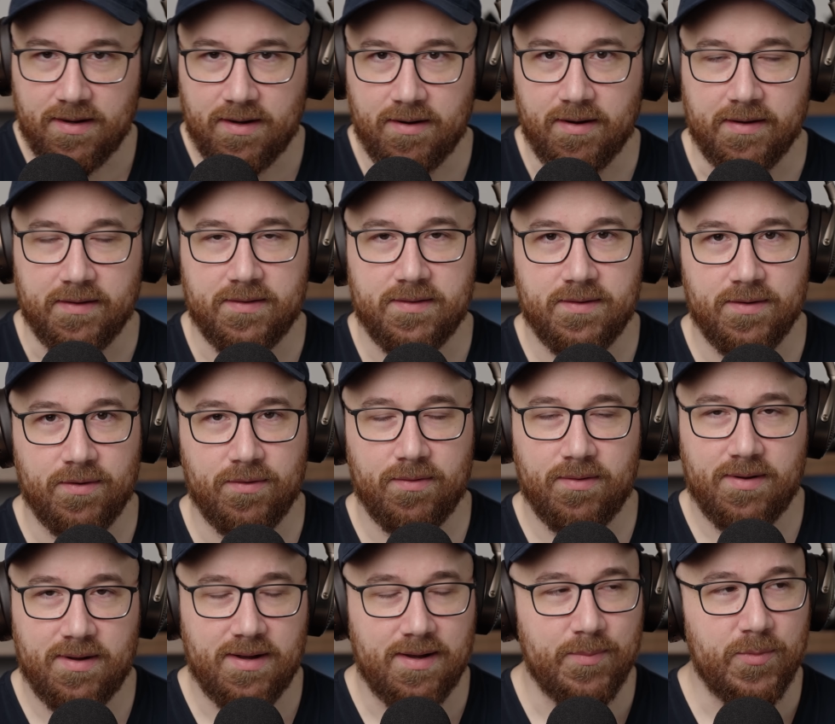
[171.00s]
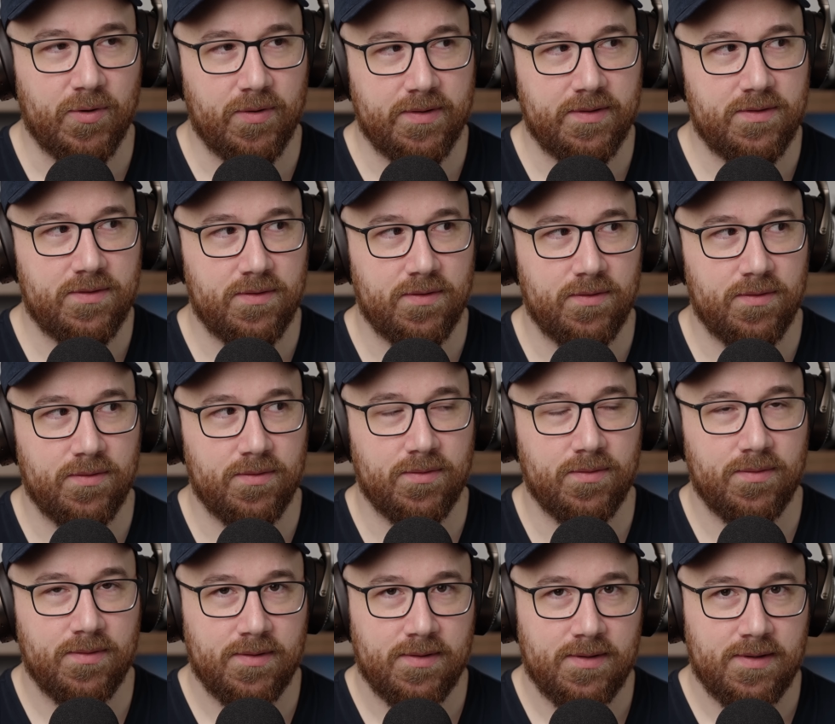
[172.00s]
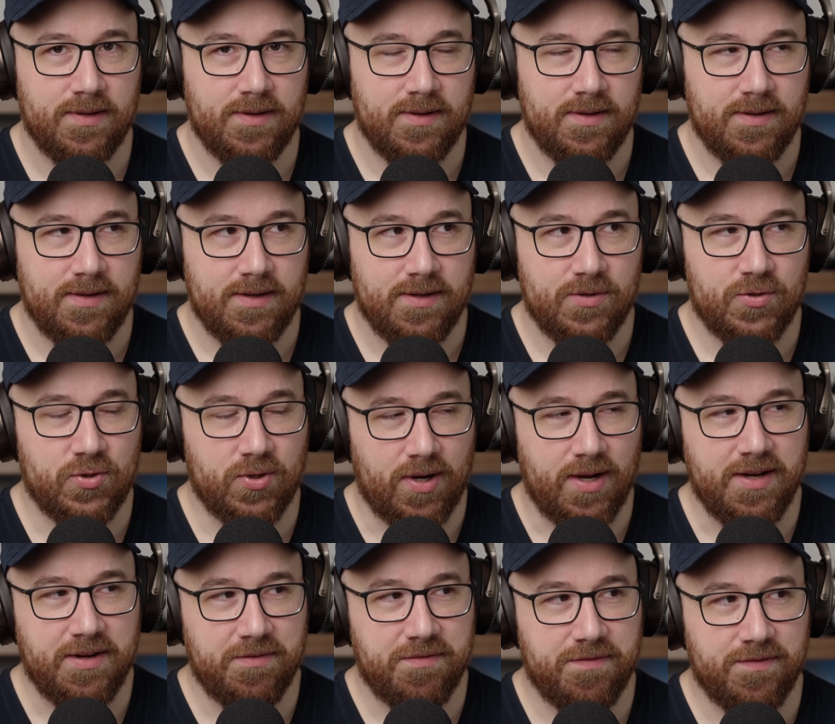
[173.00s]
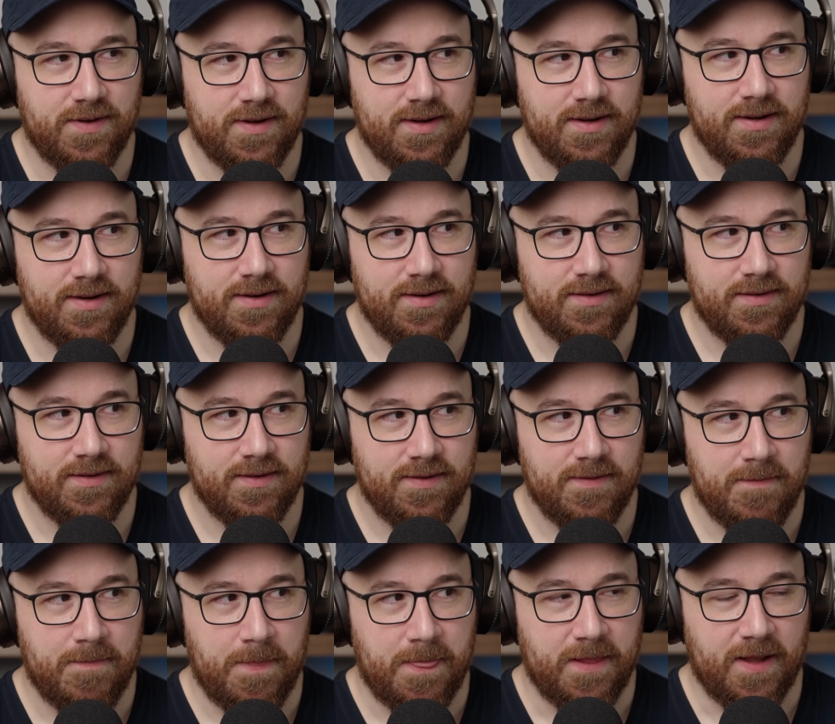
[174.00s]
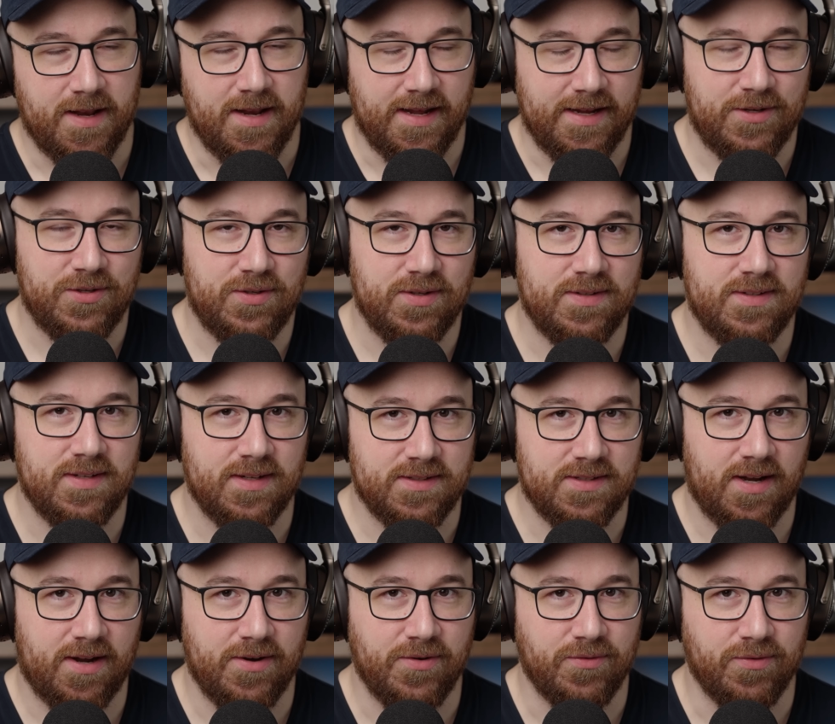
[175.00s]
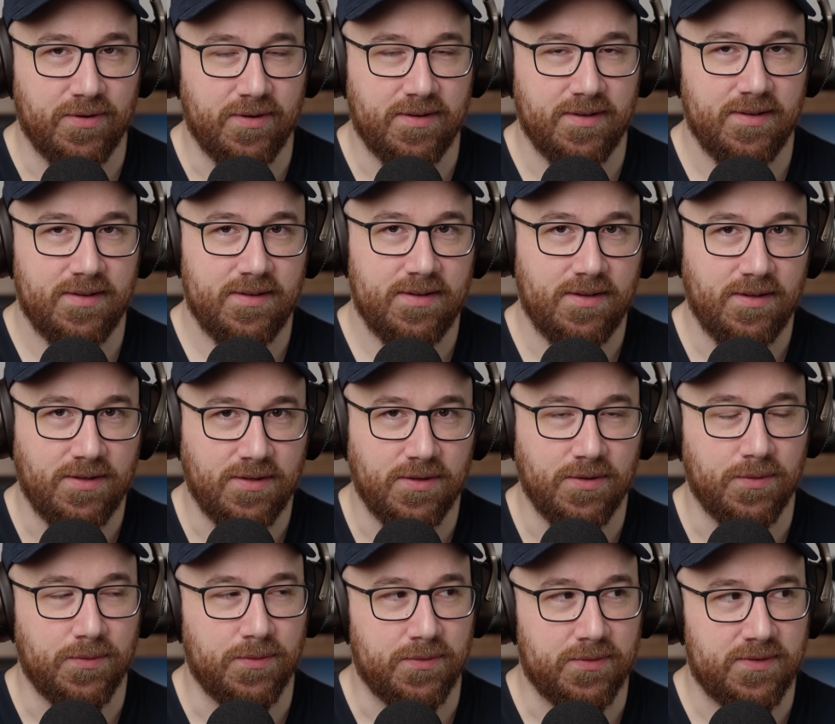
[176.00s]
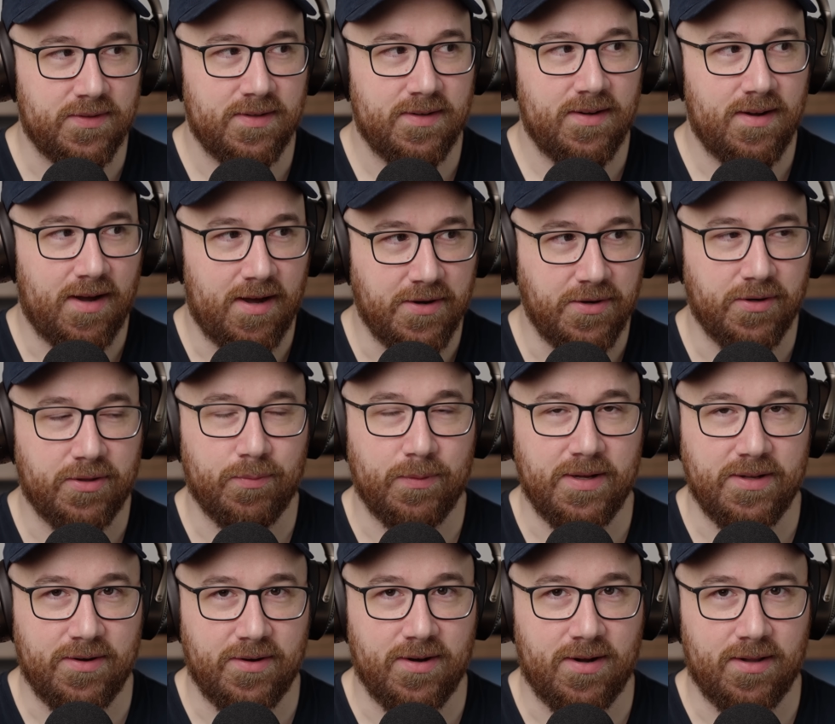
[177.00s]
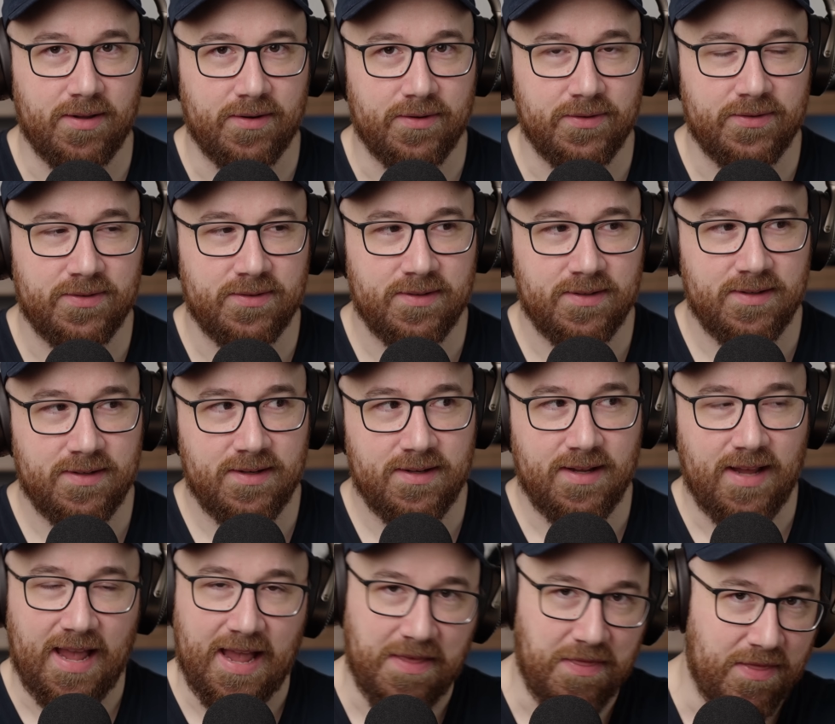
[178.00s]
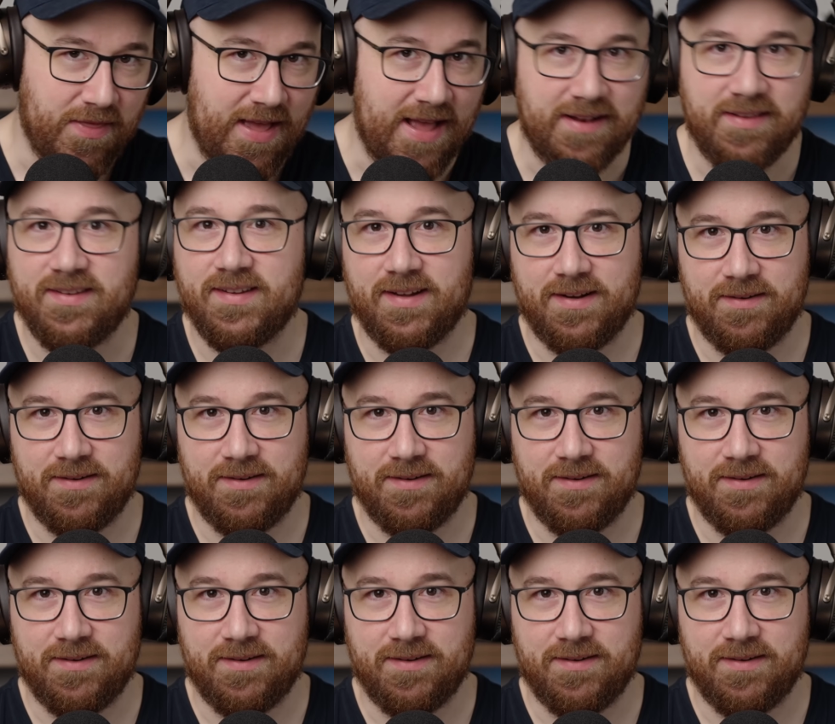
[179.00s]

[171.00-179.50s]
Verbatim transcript: All right, so I'm going to try and find an H D six hundred used under three hundred dollars, and that's